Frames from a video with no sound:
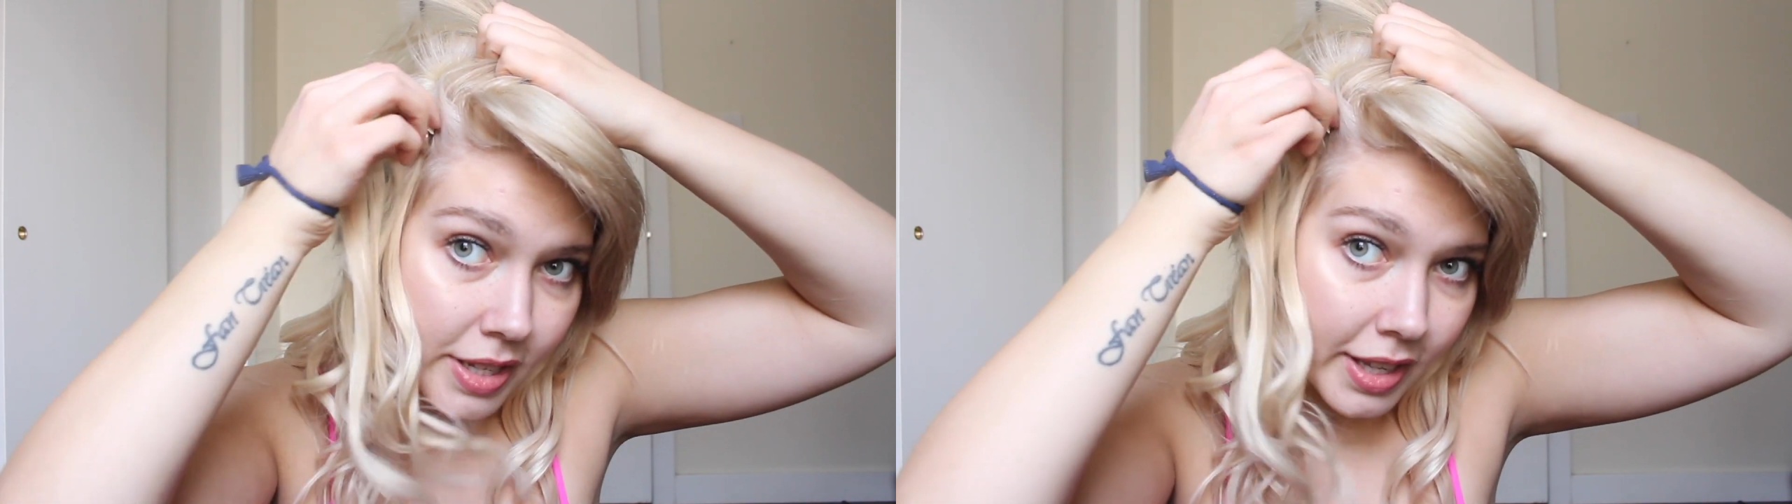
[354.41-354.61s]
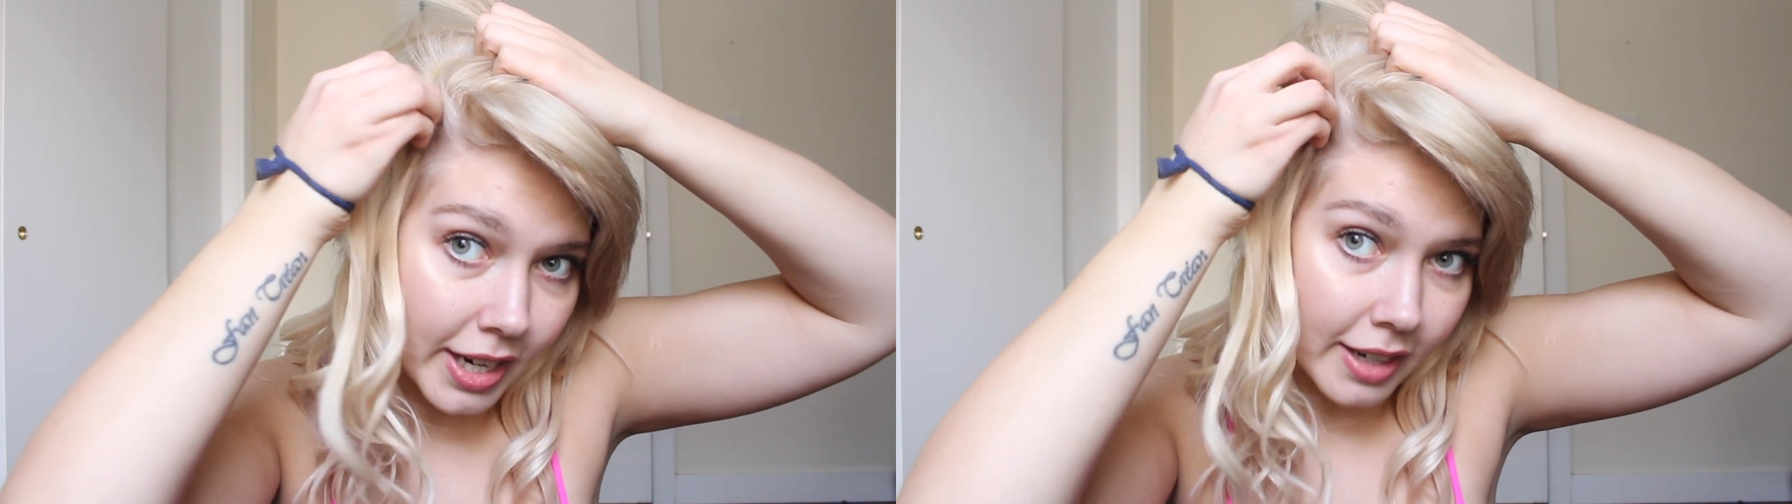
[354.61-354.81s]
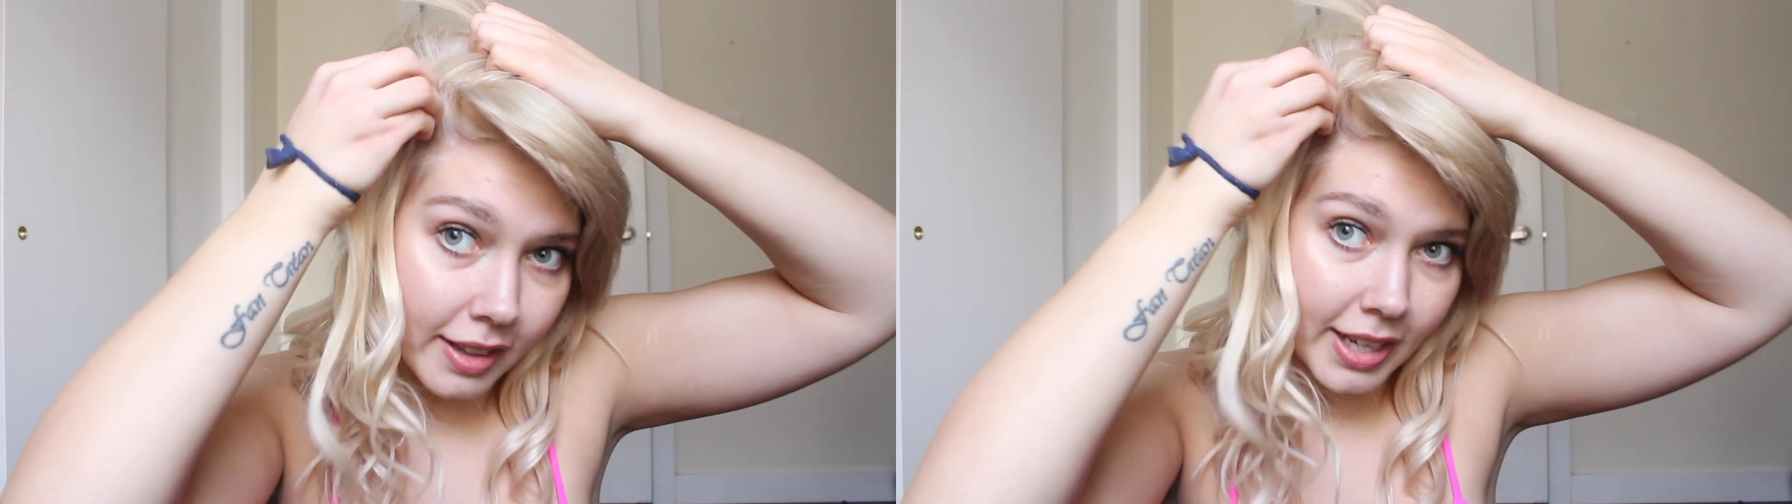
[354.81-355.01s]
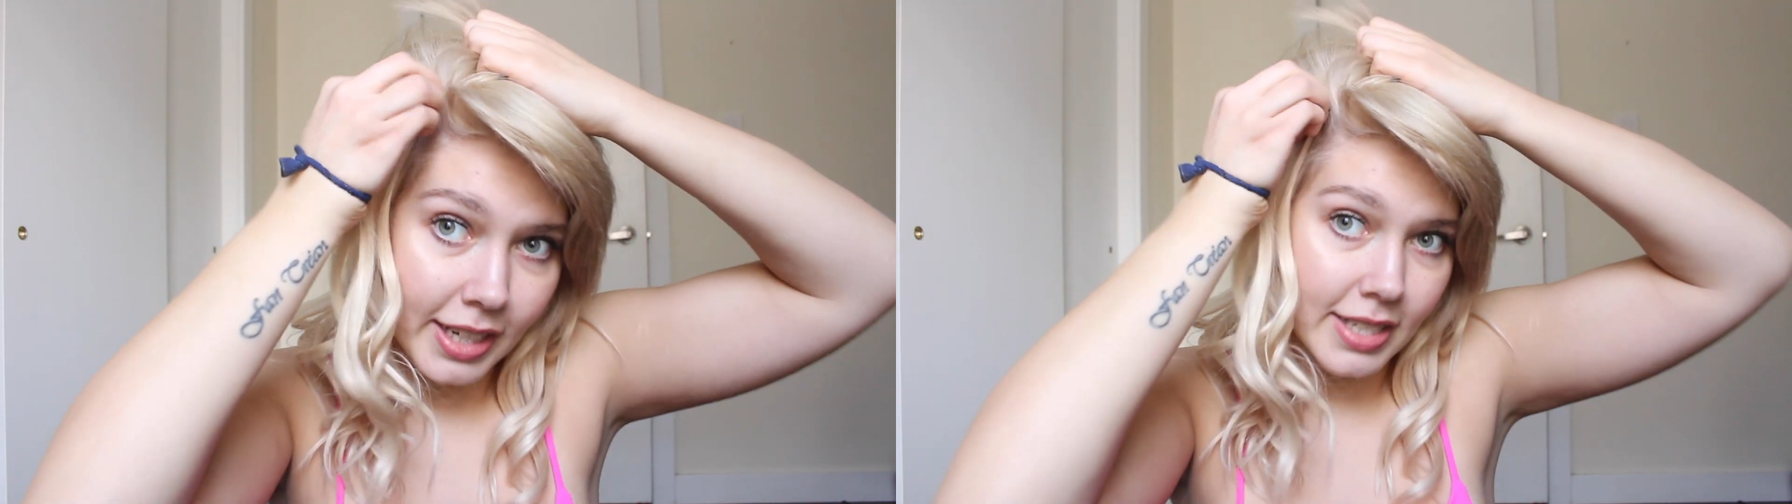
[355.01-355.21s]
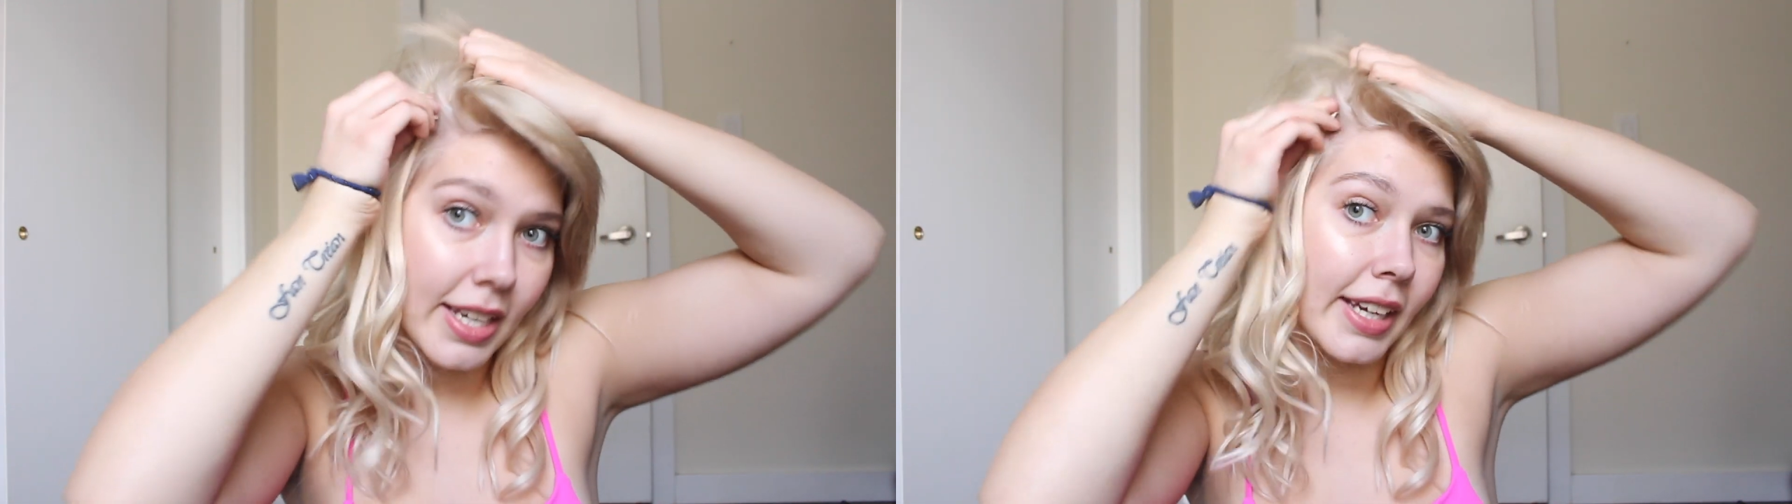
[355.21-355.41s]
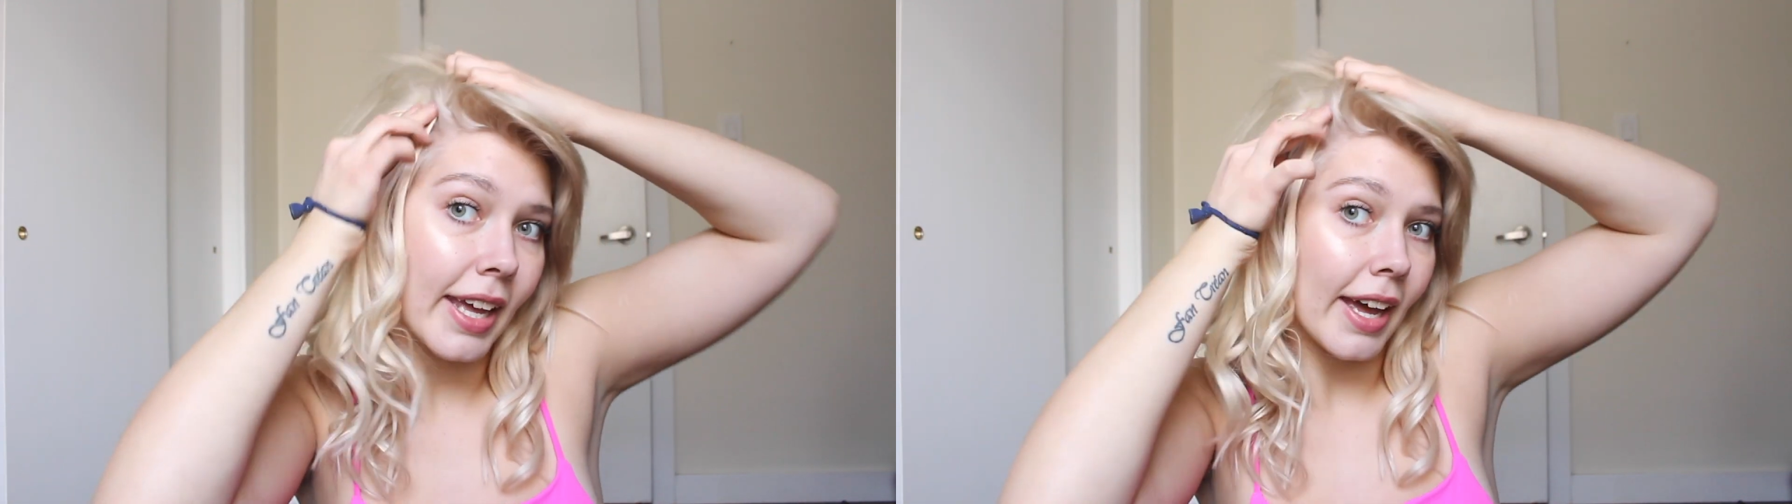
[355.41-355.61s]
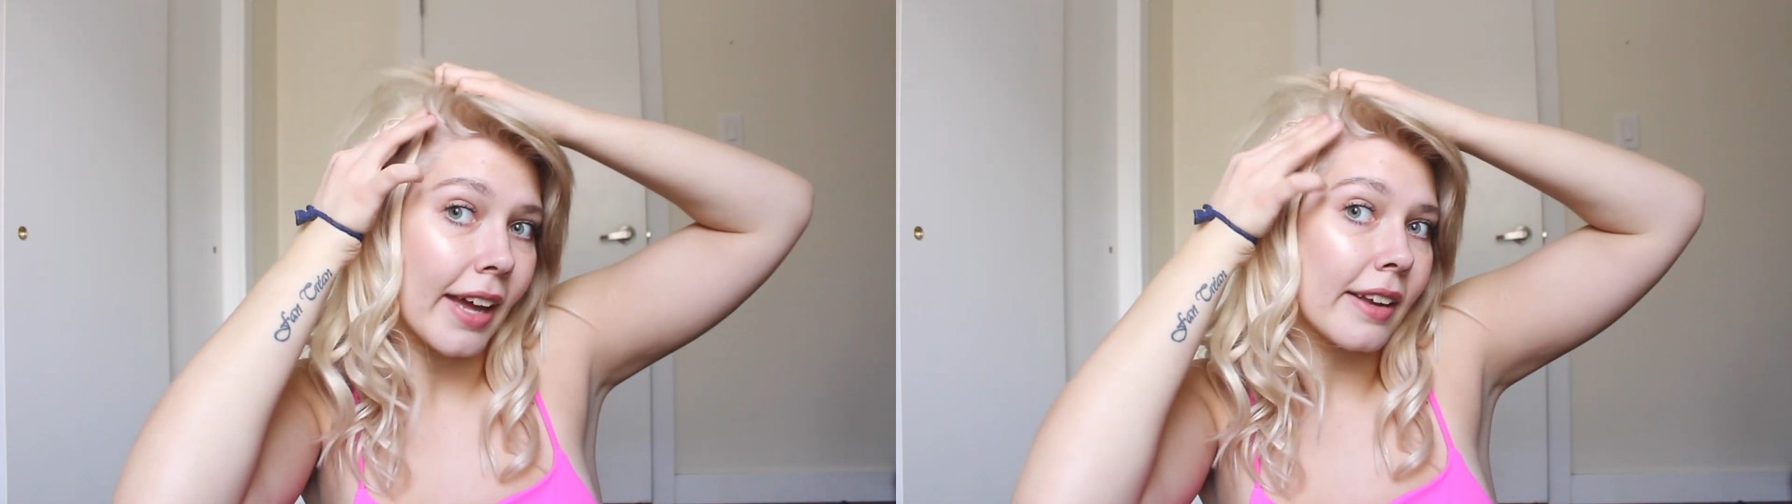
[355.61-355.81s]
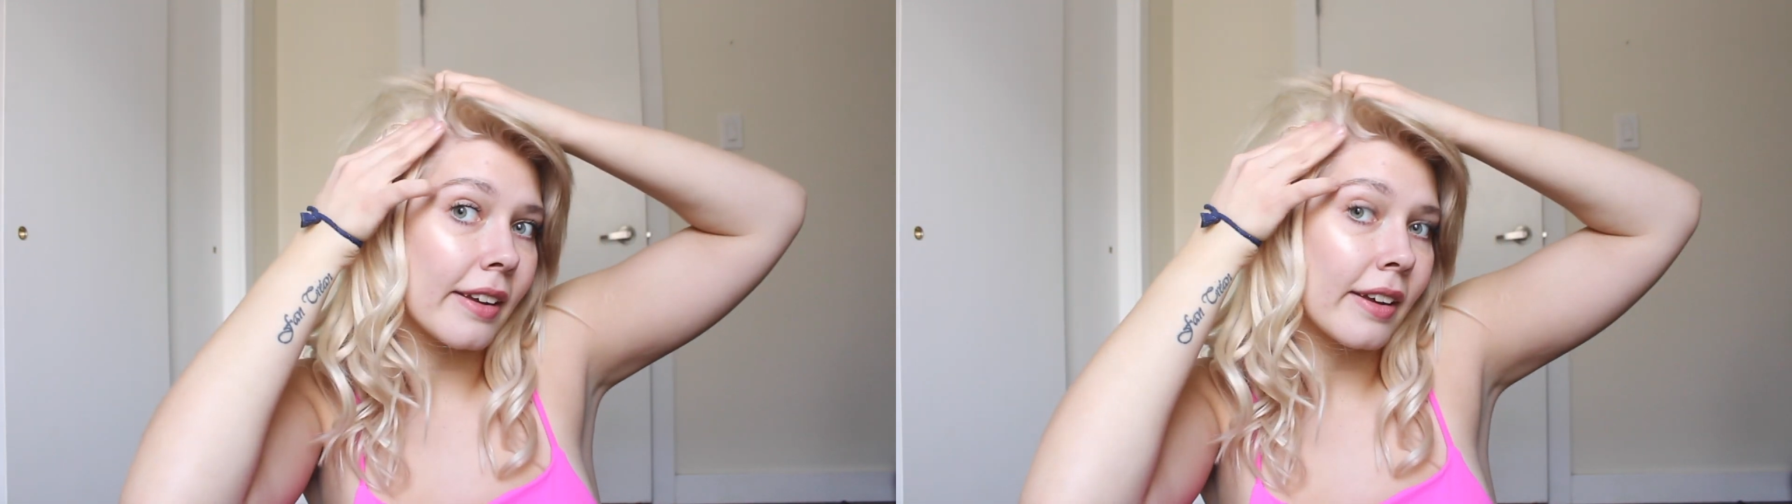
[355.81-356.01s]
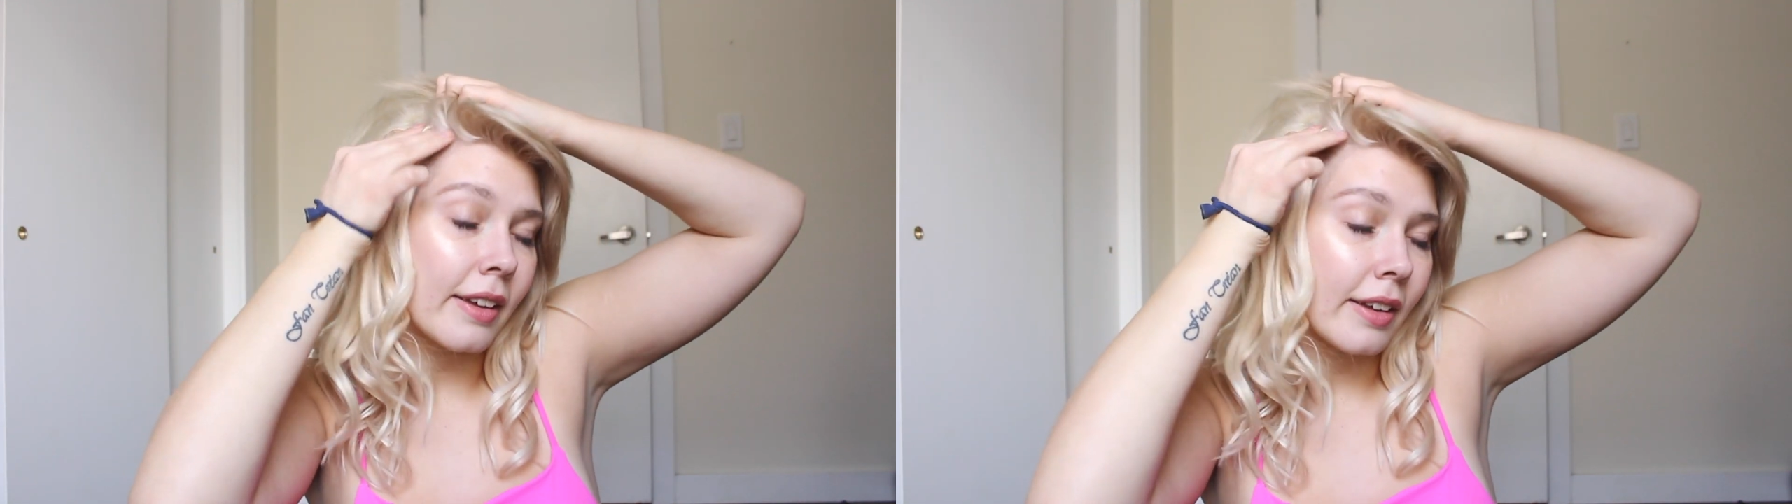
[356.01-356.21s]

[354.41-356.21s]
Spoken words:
to the hairline as I can